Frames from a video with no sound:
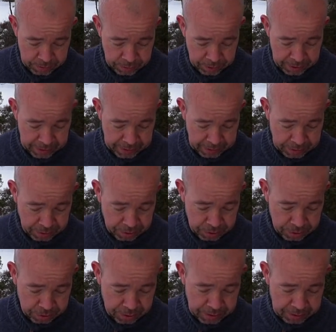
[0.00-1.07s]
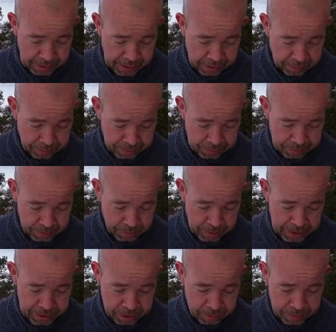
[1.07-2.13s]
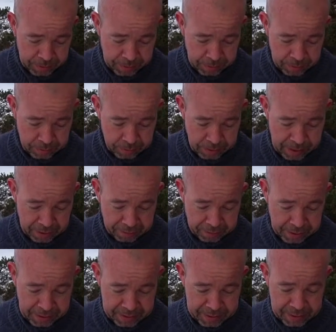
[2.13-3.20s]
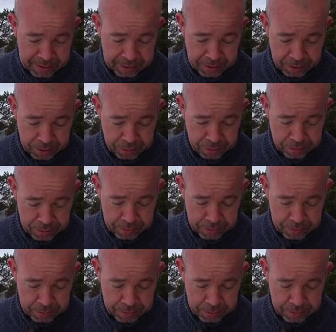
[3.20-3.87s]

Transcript: Check and ensure that the aircraft is placed with it rear facing you.